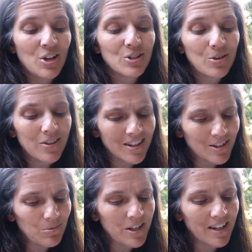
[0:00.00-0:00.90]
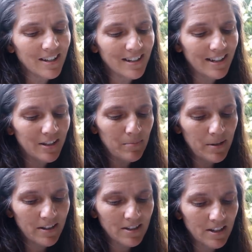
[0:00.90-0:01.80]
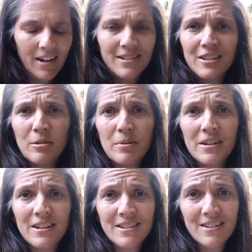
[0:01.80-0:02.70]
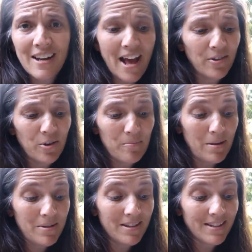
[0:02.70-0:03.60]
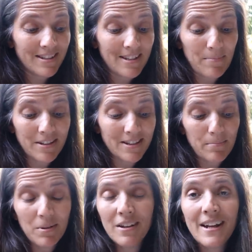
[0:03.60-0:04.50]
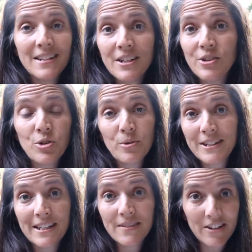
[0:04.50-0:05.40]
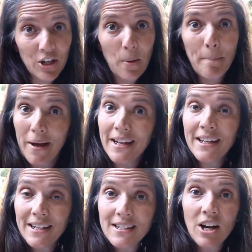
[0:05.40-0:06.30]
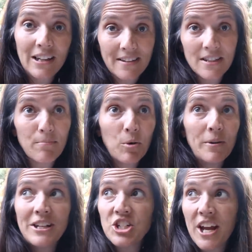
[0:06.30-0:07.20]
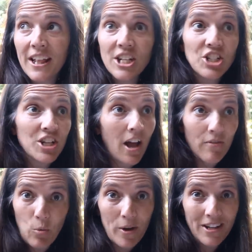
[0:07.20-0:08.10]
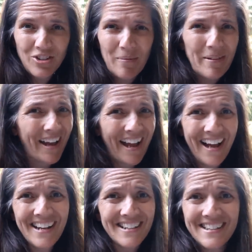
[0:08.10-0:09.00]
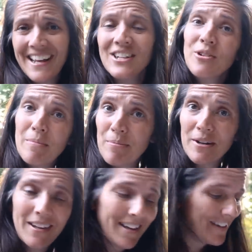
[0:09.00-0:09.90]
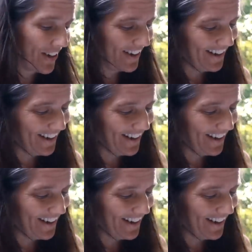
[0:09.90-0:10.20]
So this week is a little bit, it's a little bit easier. And I don't know, maybe this is something simple. It has nothing to do with today's video, but it is our Less Stuff More Week challenge of the week, so I'm like, I gotta say it, so I'm gonna put it at the end here.